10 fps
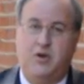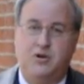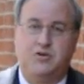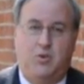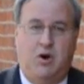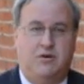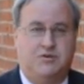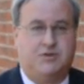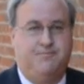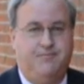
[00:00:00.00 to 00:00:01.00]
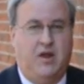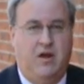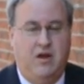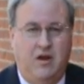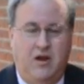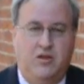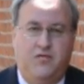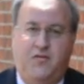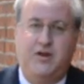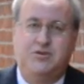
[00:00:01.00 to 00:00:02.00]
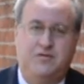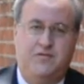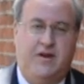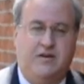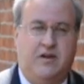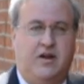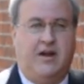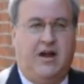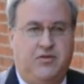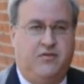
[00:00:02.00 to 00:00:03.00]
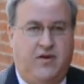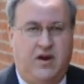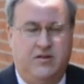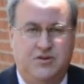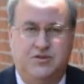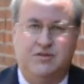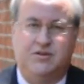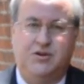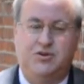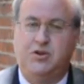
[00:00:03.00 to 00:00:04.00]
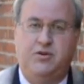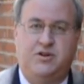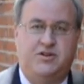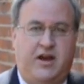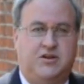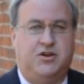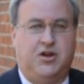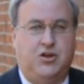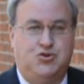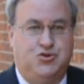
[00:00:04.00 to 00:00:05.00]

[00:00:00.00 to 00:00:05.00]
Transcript: Hunter Morris. In the face of anti-Catholic violence and continued attacks against